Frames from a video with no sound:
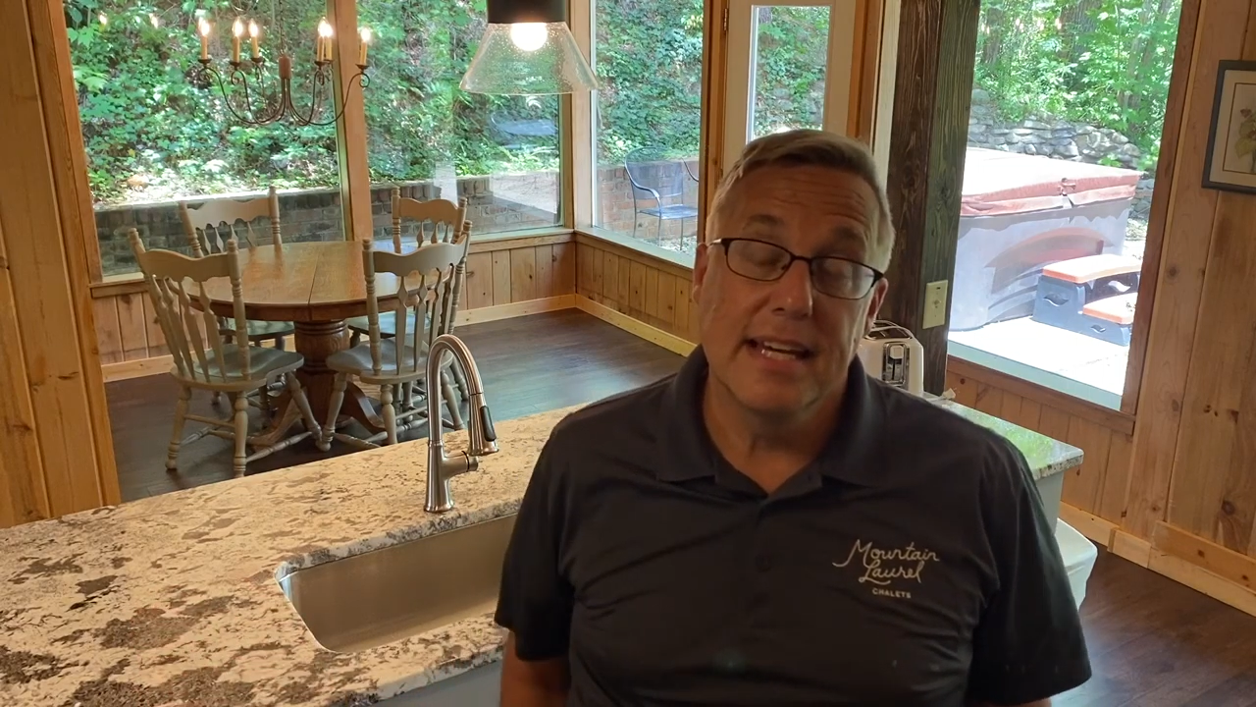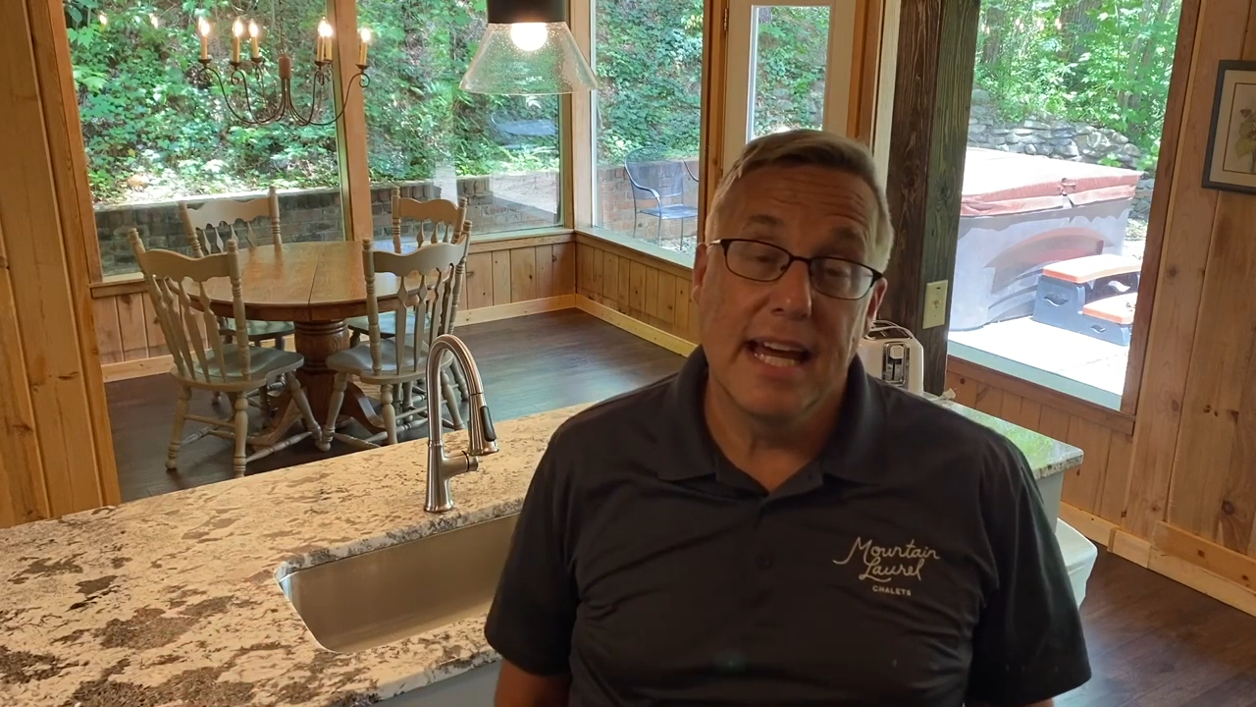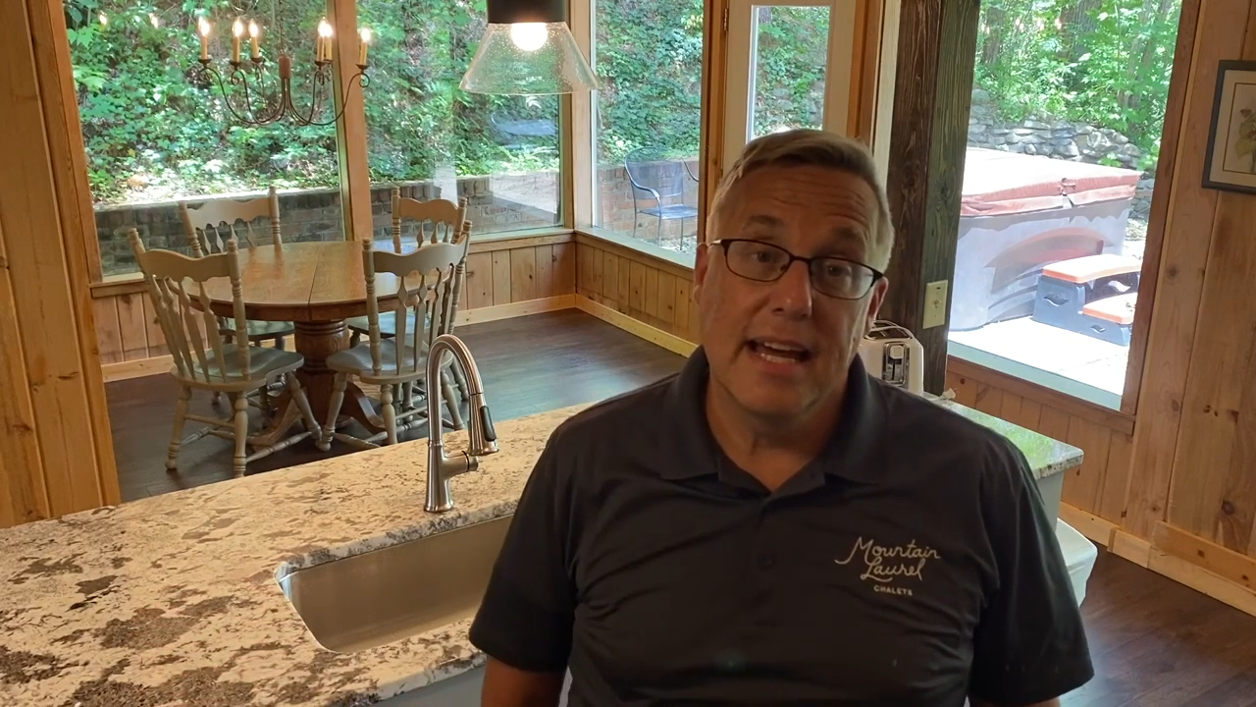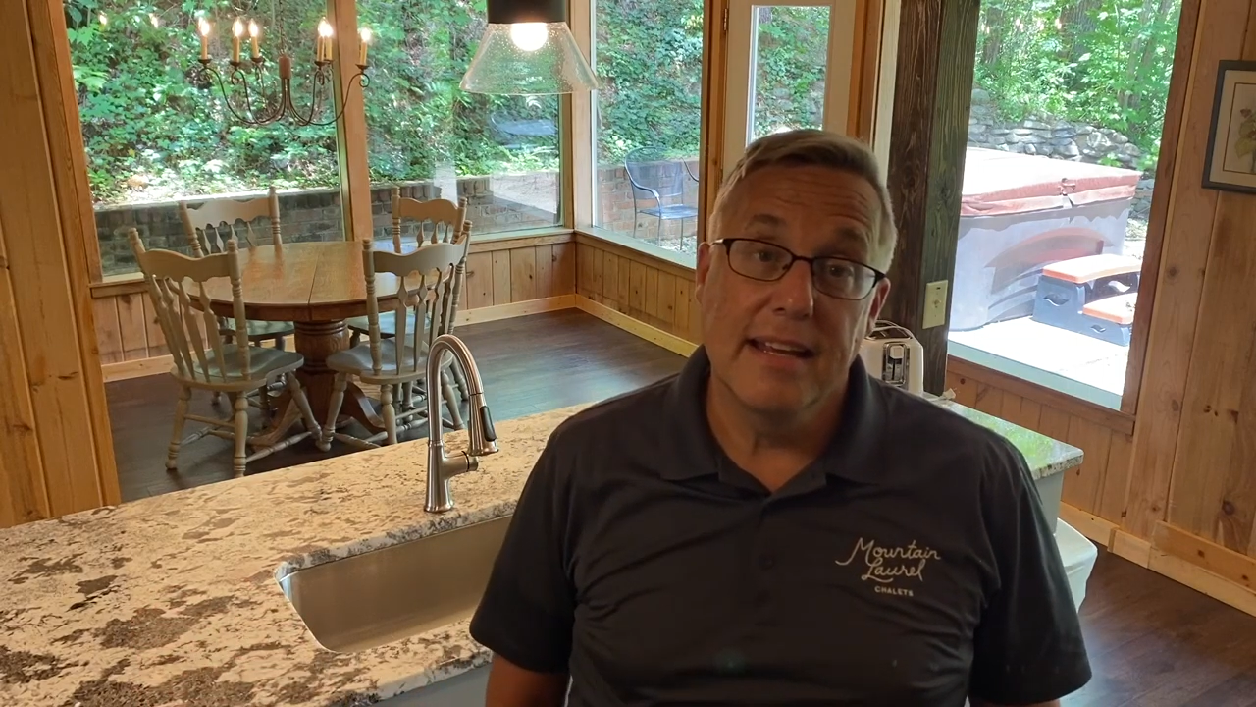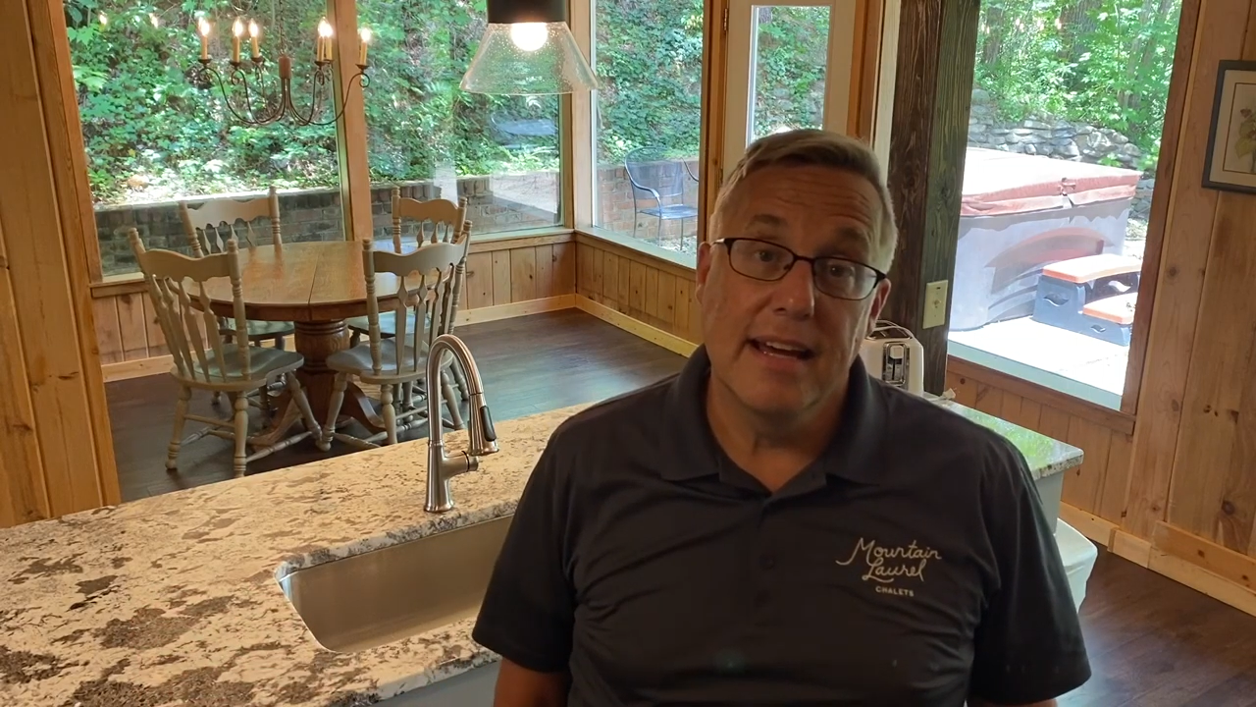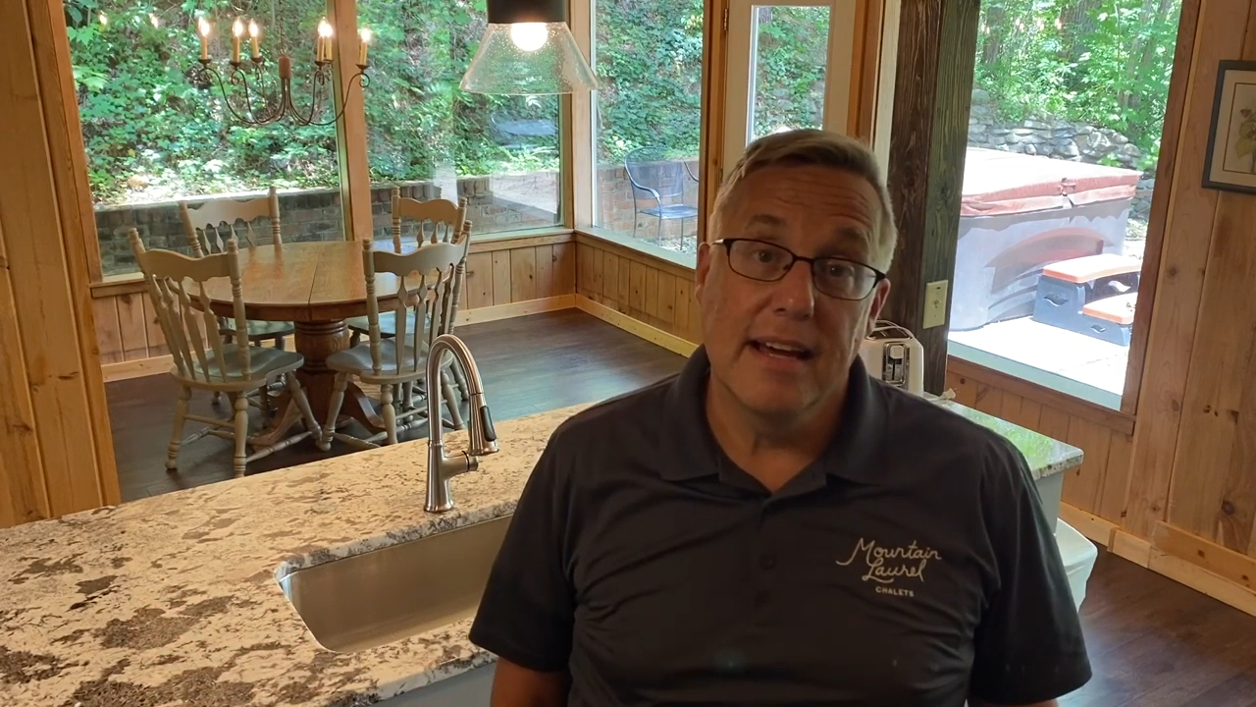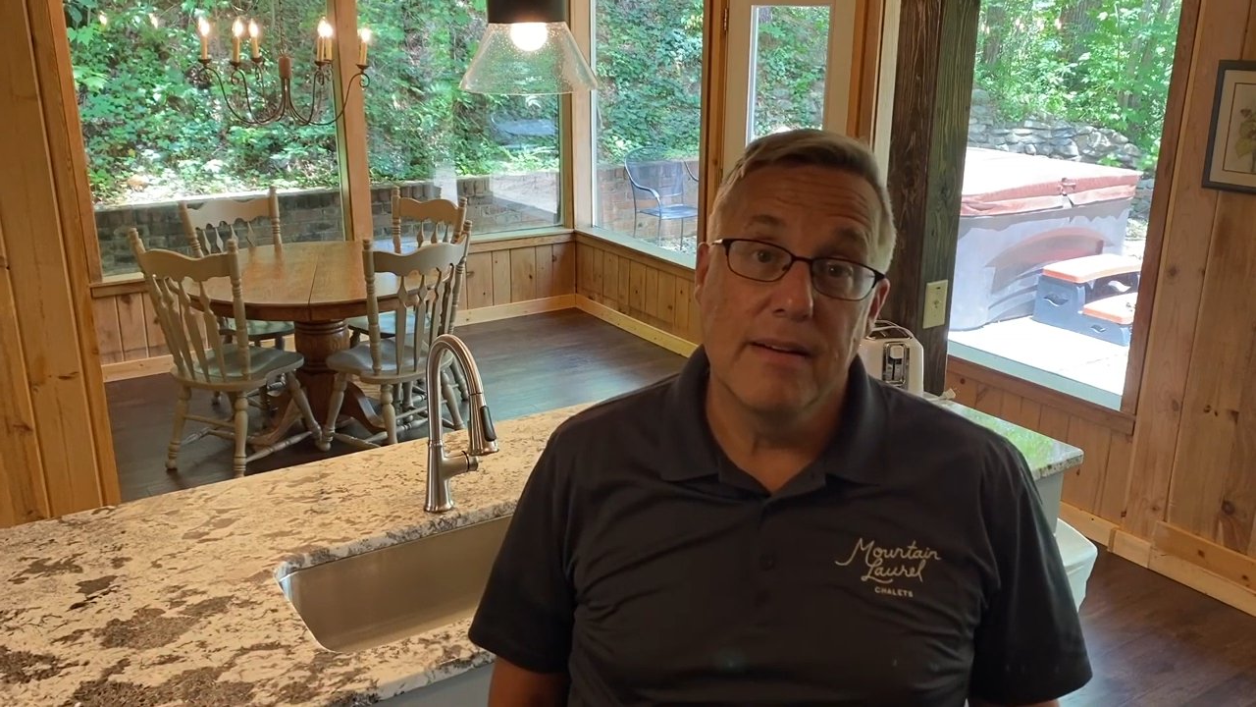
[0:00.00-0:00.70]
And